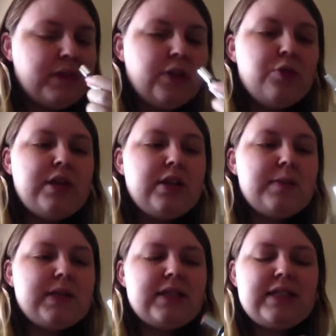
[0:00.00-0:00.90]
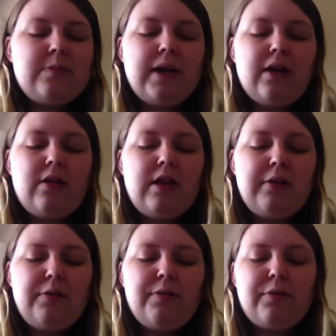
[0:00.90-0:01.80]
all the lipsticks smell like
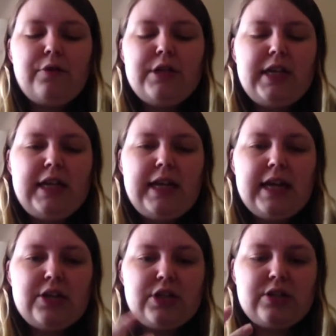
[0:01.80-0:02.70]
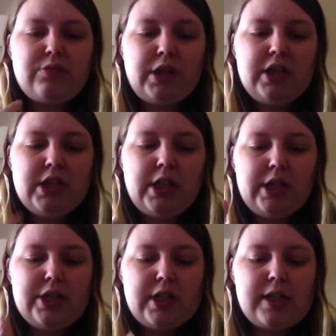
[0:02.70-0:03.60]
fruity and just really
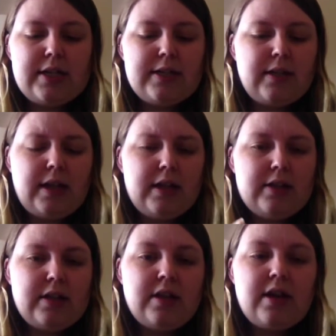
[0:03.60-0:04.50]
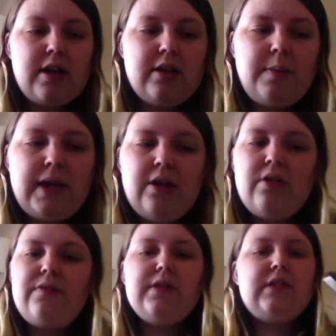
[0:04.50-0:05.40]
delicious. And the color
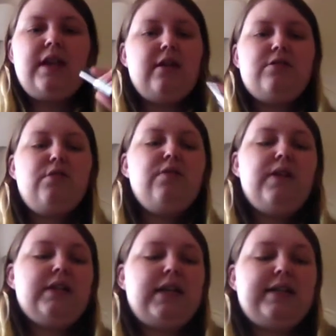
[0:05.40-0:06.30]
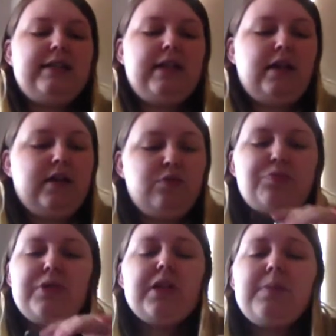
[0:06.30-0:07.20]
payoff is, yeah, so fantastic. It's
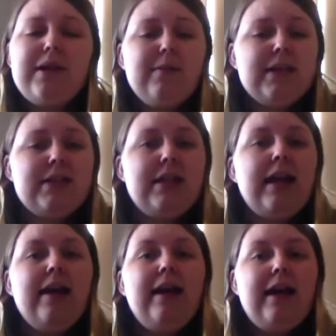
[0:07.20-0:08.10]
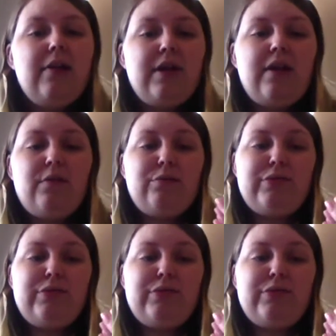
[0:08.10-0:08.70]
really pigmented. And they have